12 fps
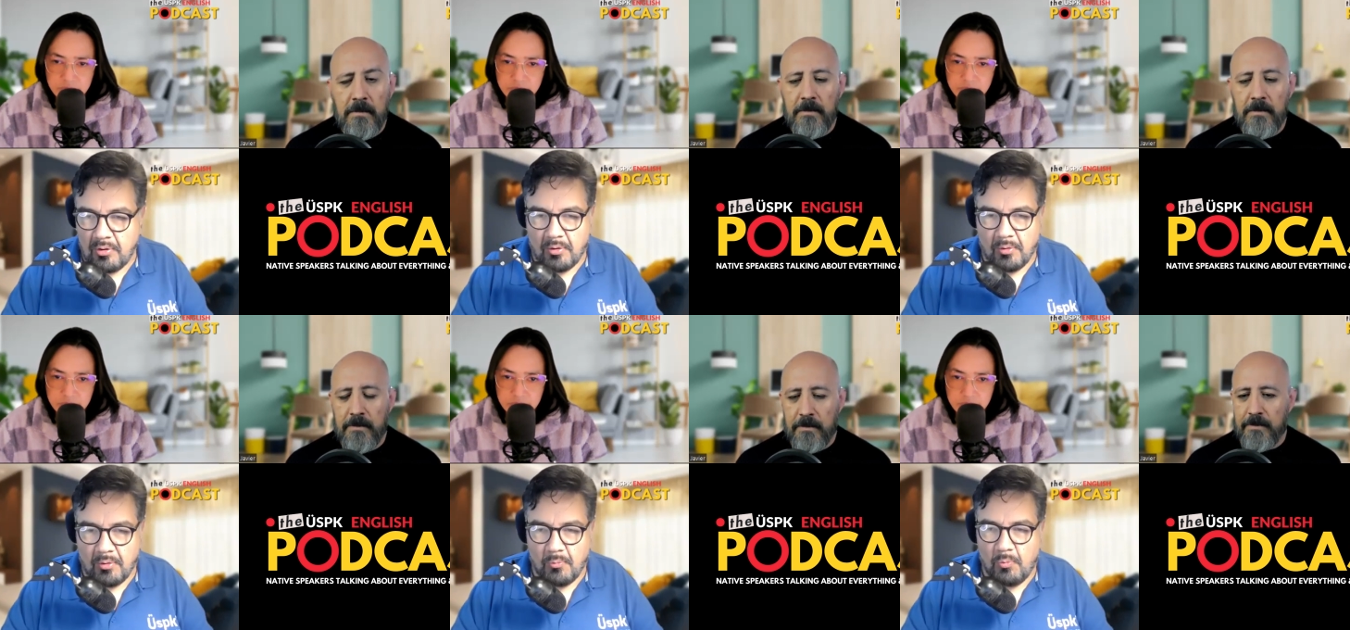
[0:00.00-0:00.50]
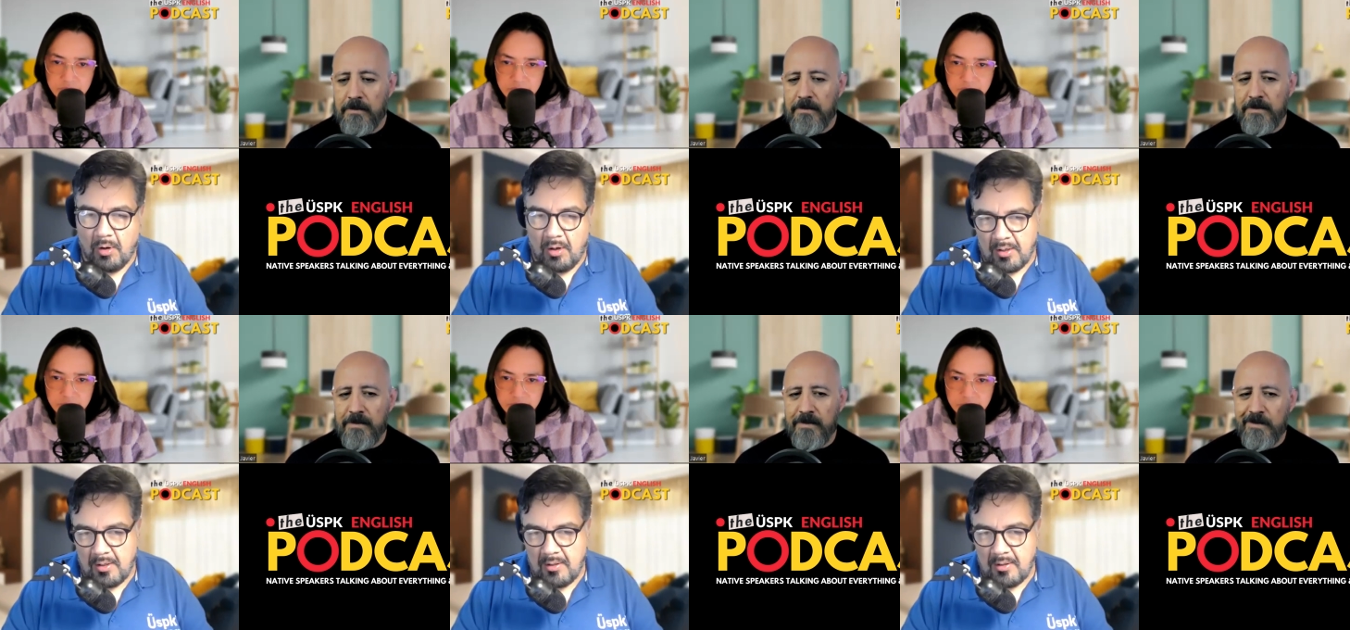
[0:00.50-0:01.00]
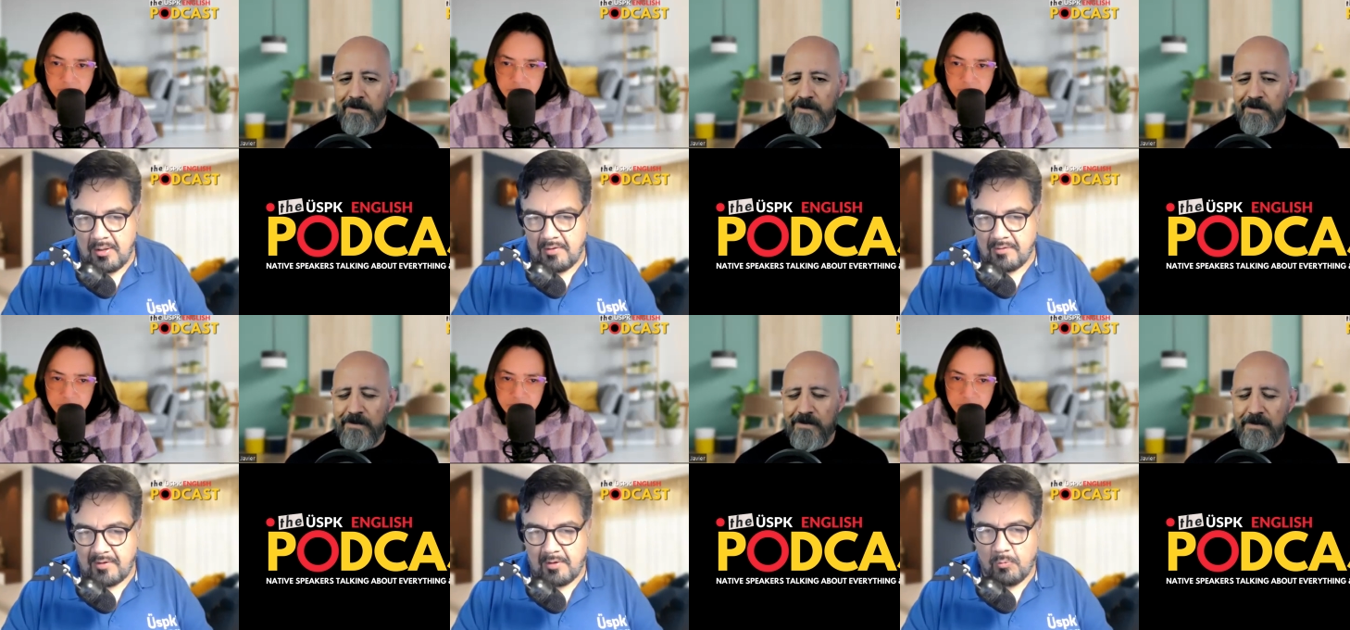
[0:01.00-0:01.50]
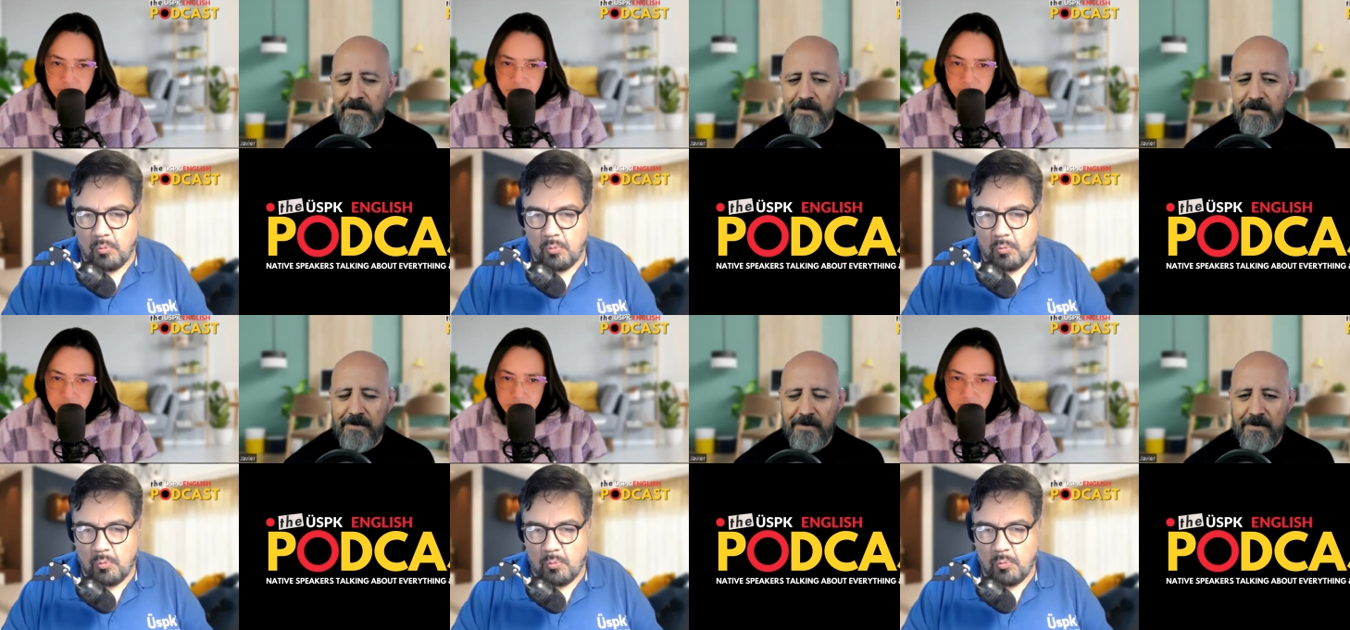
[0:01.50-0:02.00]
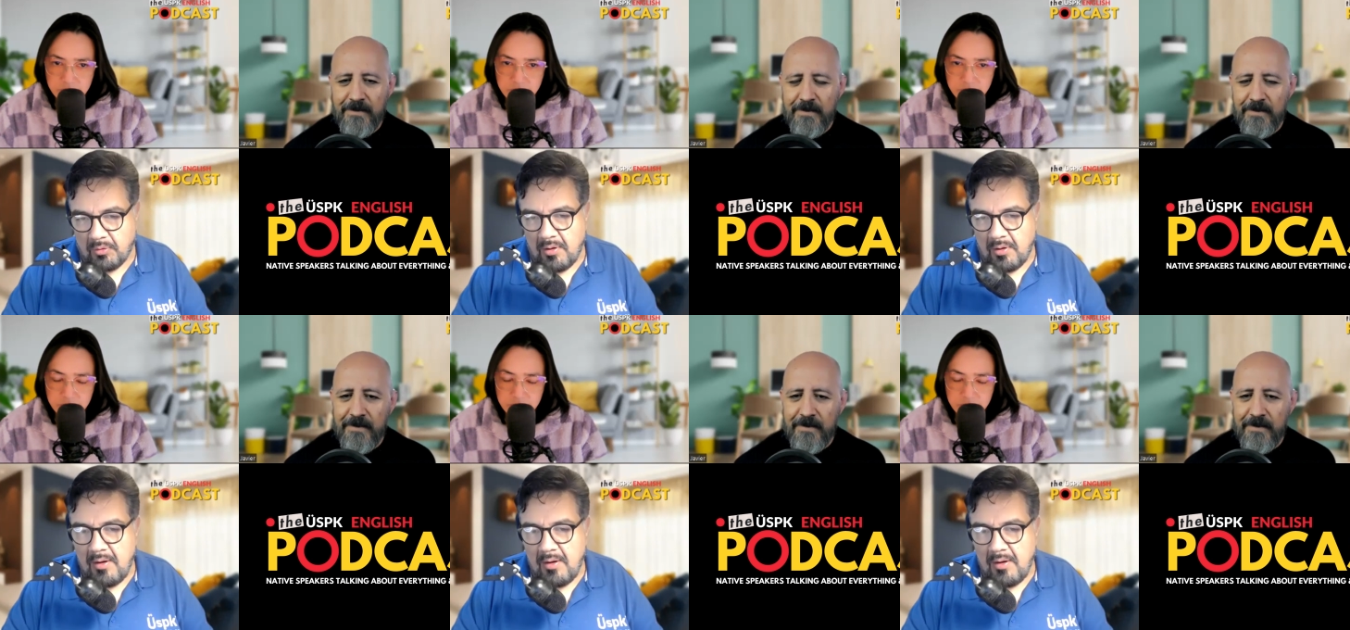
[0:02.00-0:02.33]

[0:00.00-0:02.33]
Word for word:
Speaker 1: or wanna instead of want to.